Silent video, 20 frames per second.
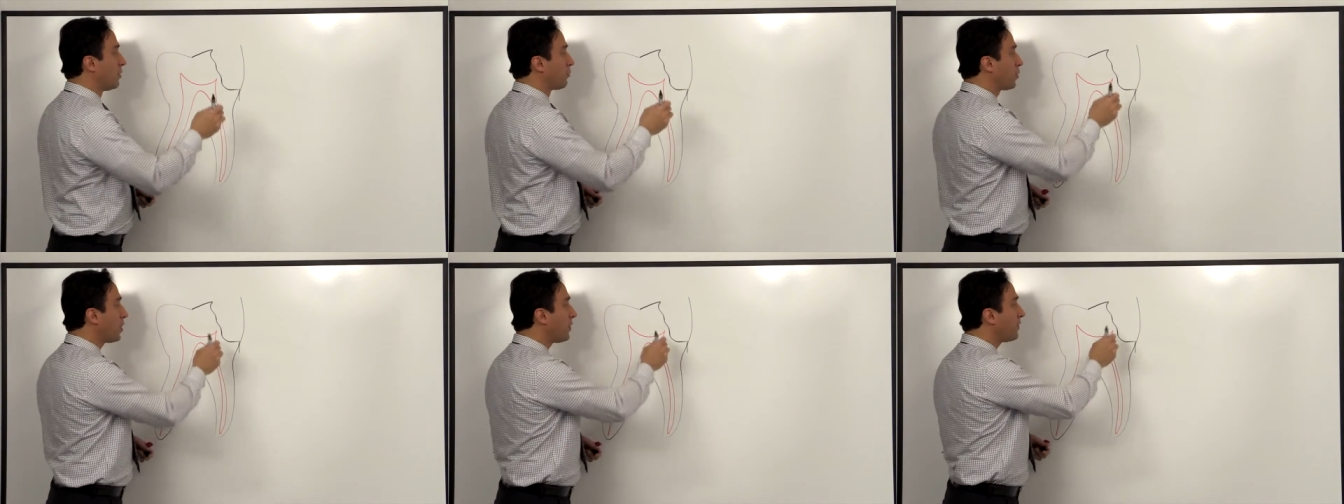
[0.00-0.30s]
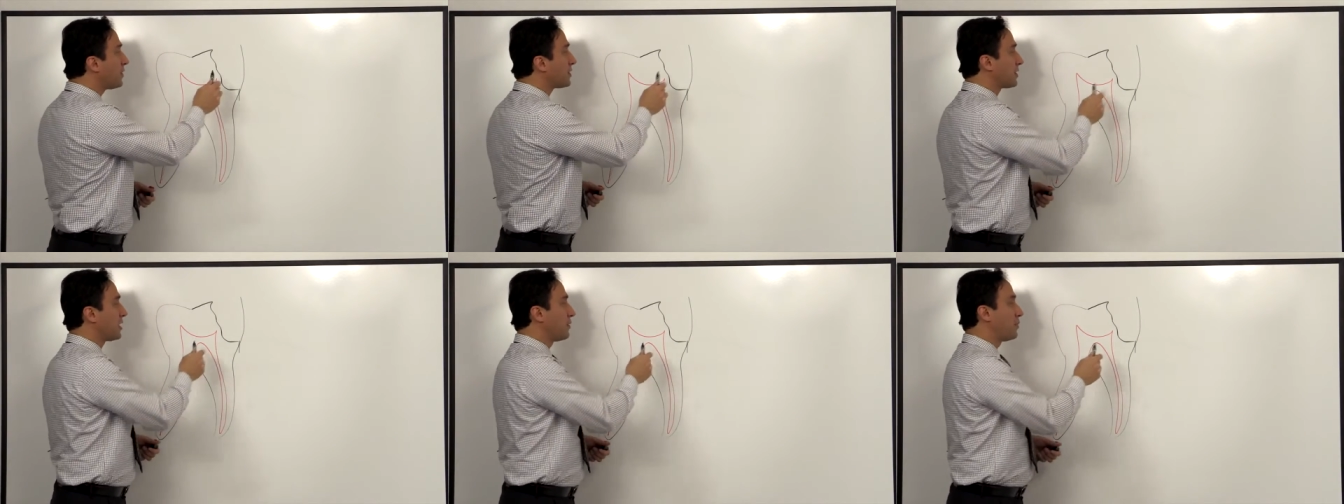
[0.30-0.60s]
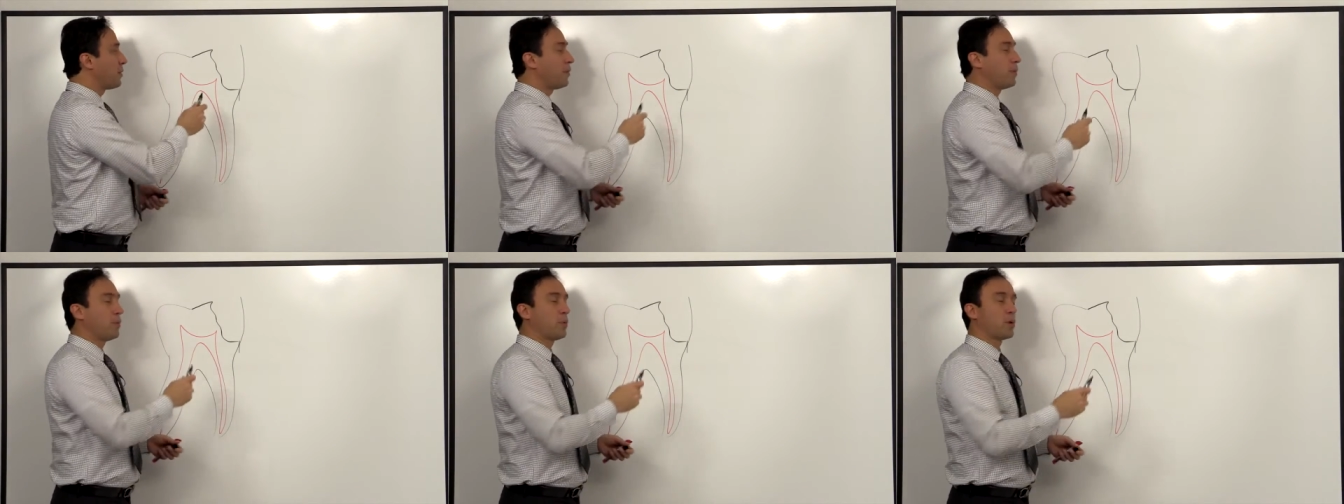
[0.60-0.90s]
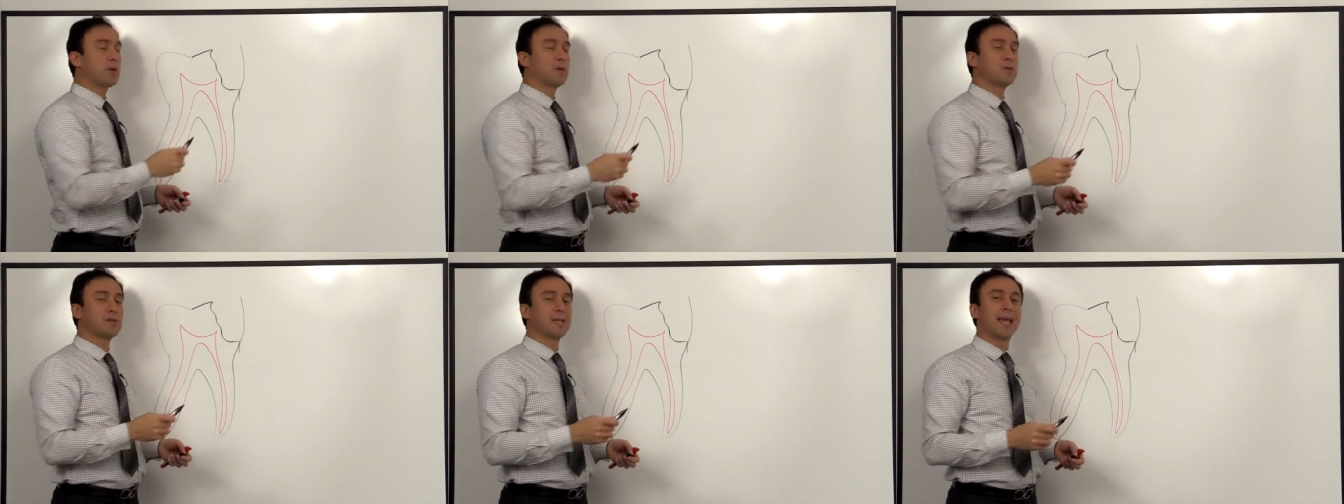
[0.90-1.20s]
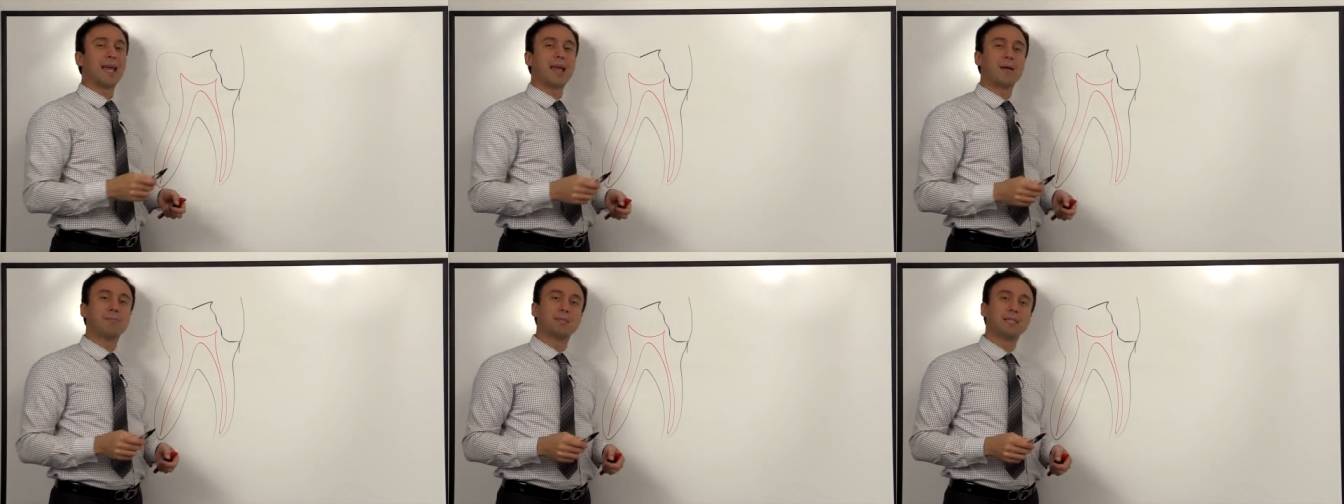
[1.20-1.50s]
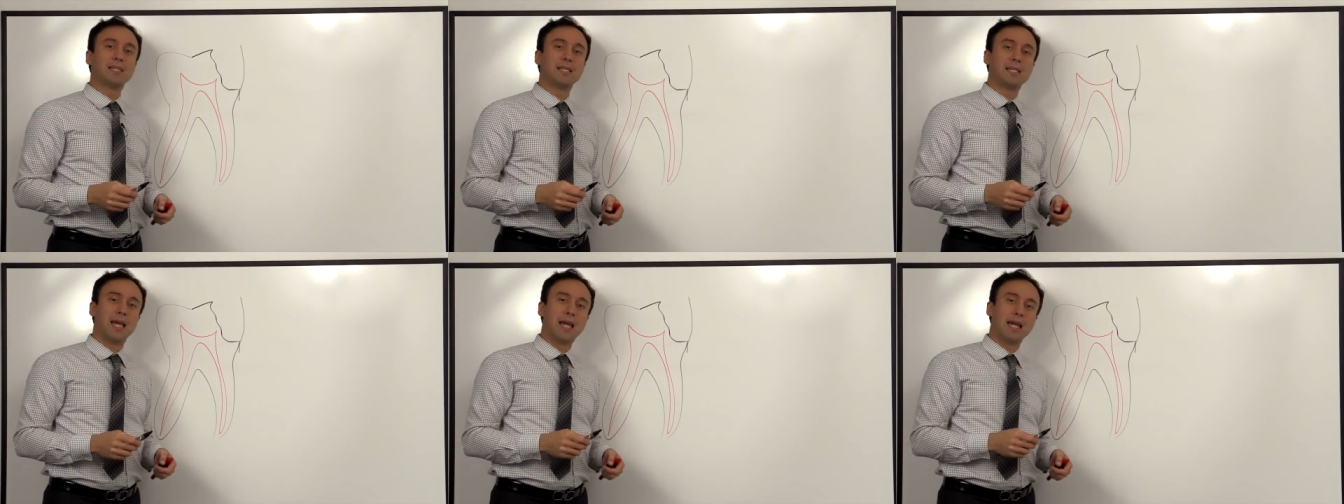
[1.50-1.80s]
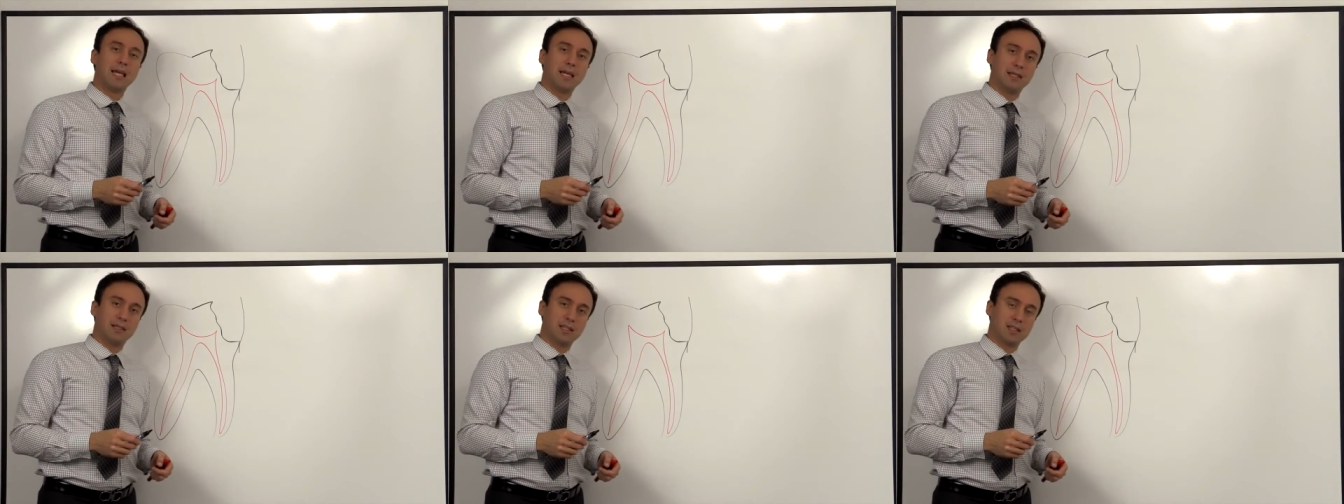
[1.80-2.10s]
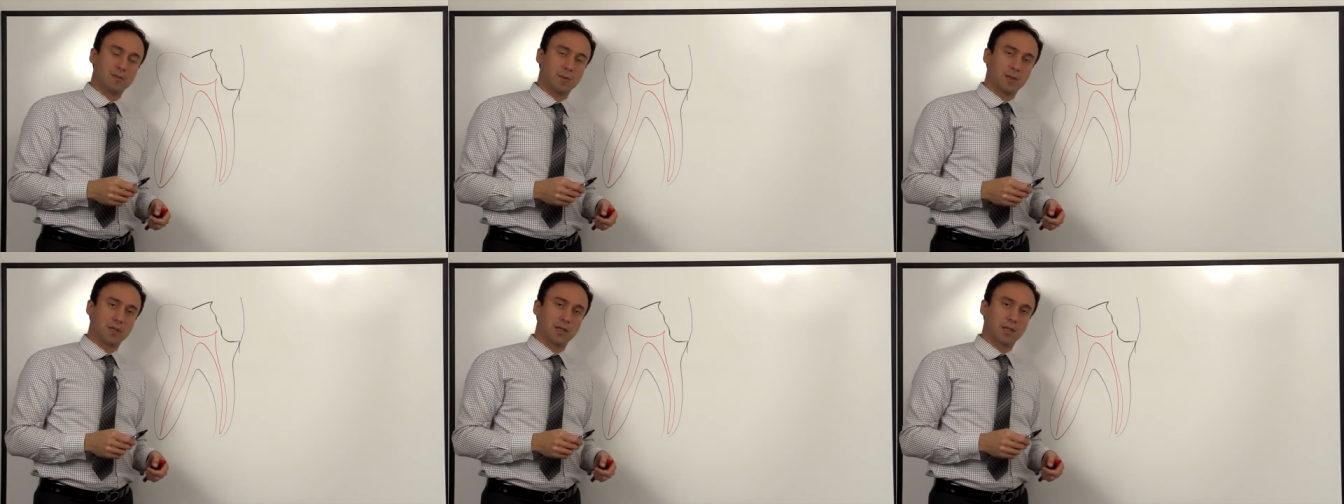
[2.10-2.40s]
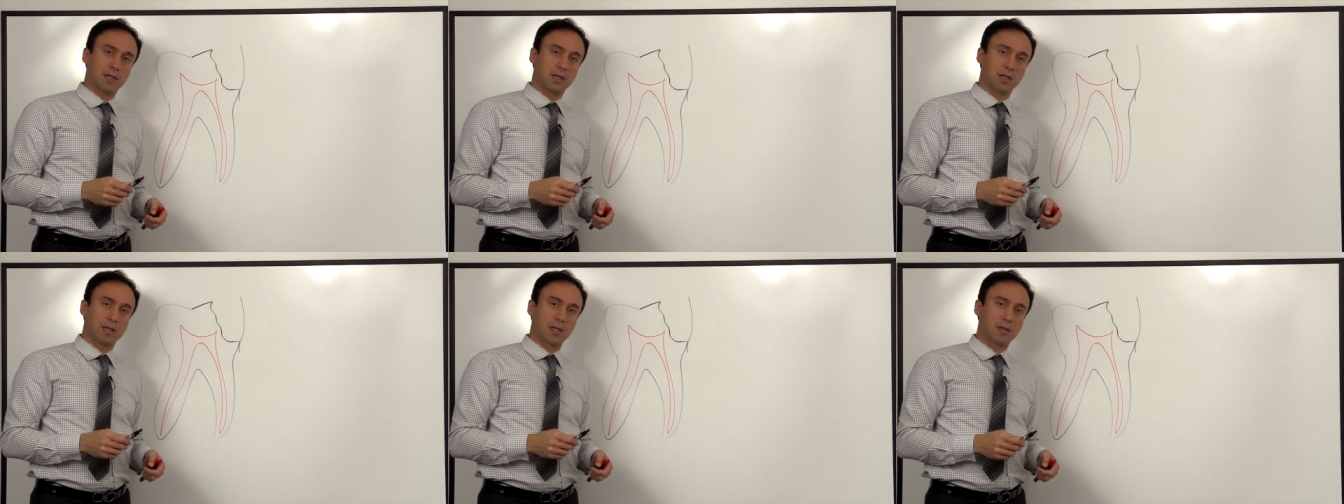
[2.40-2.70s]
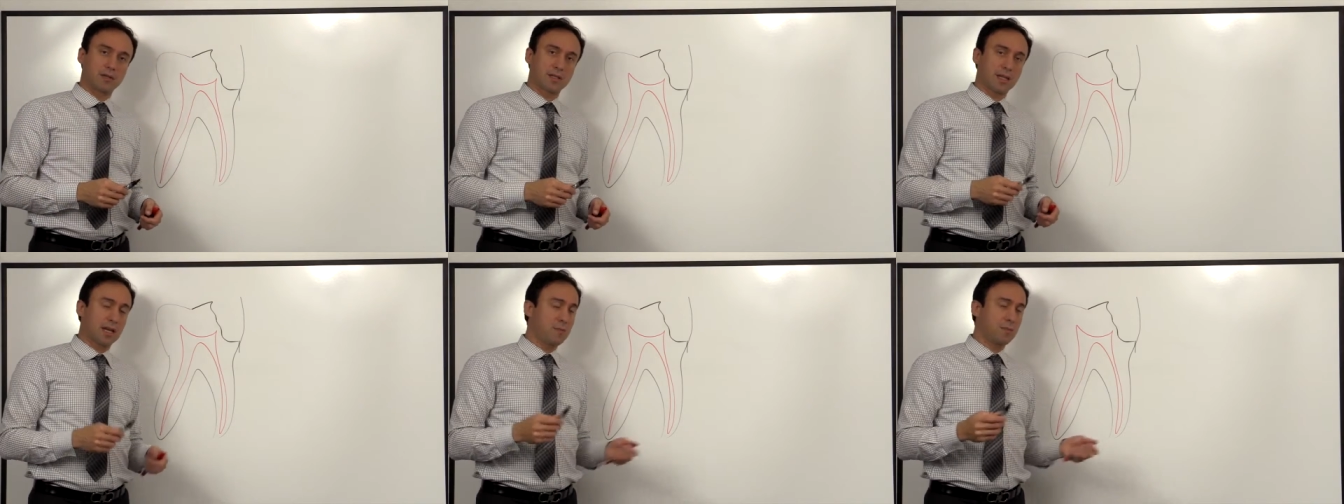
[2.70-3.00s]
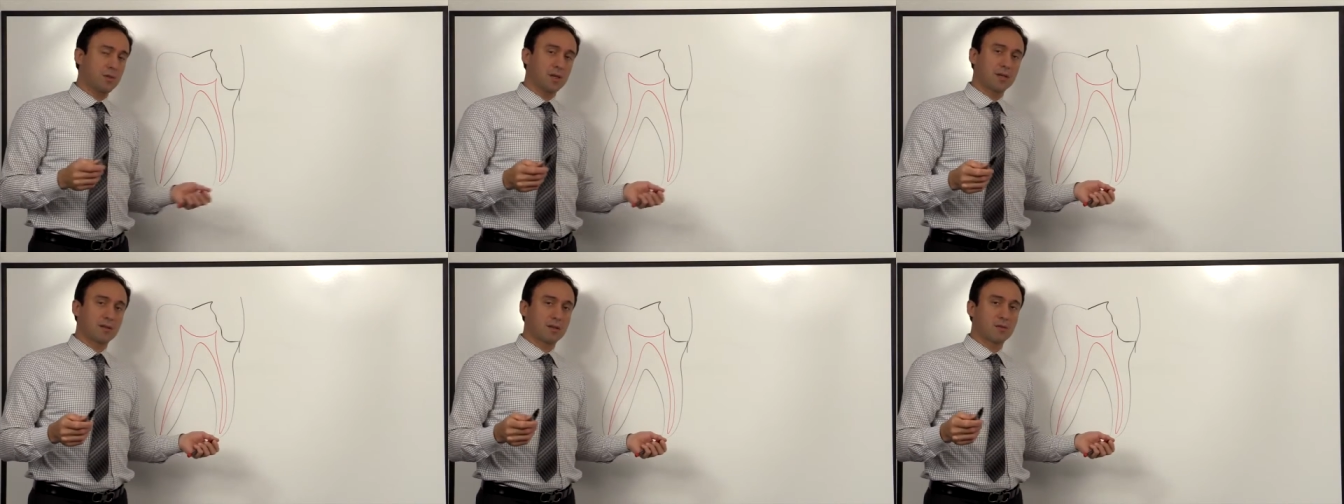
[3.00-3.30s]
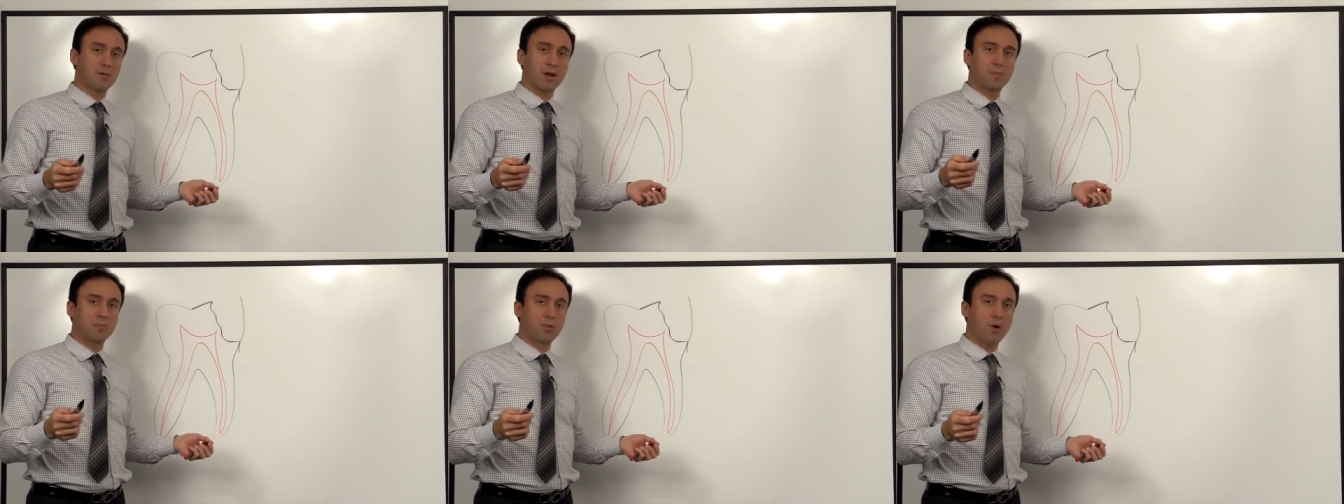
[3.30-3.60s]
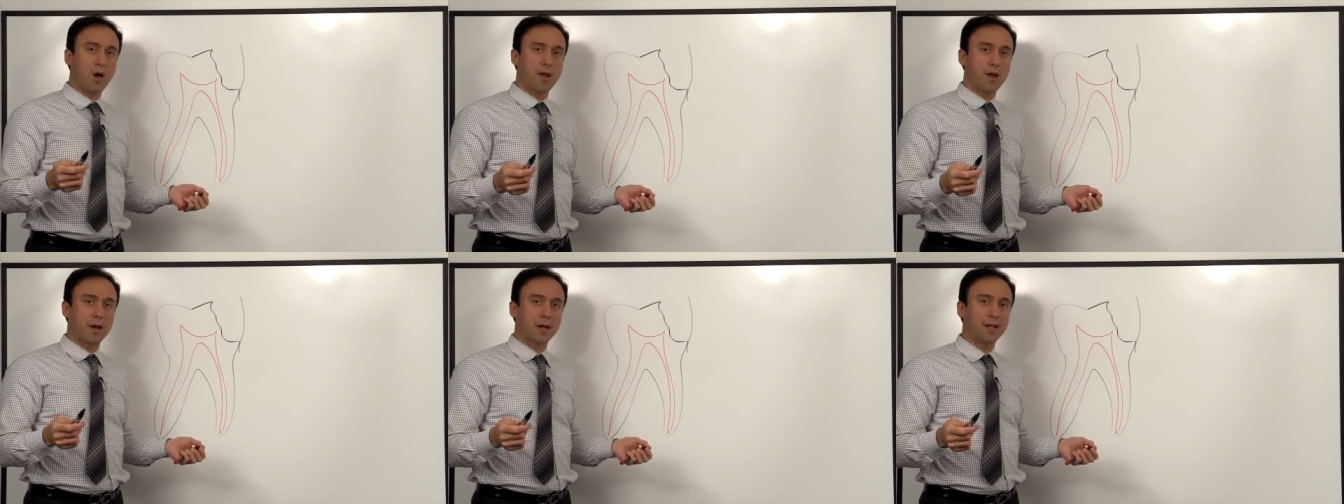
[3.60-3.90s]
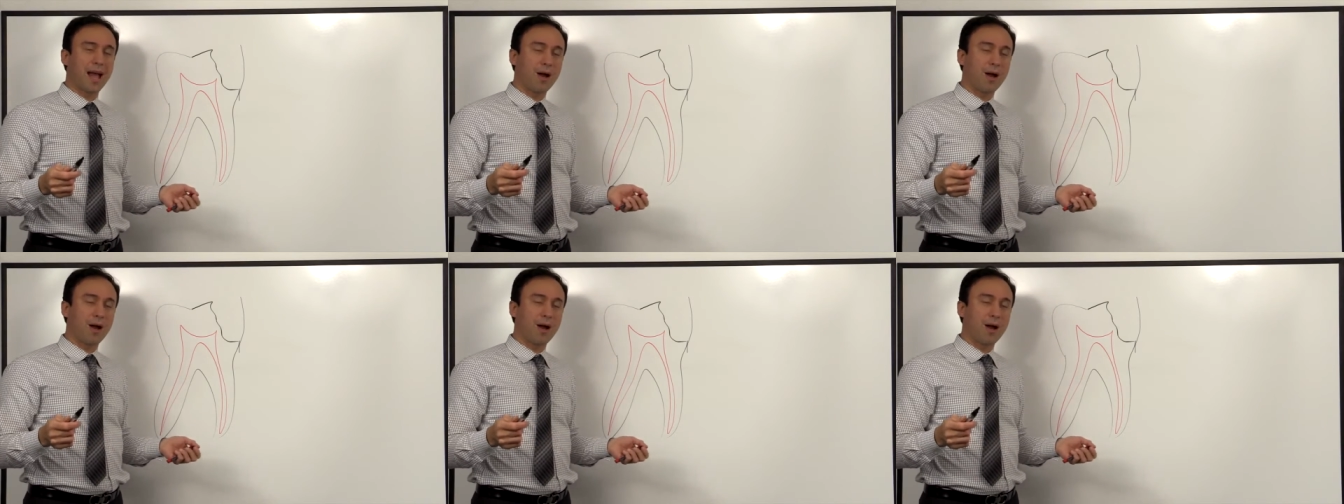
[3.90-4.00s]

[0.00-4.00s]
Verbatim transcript: previously people were using MTA in this particular case, and MTA is a great product.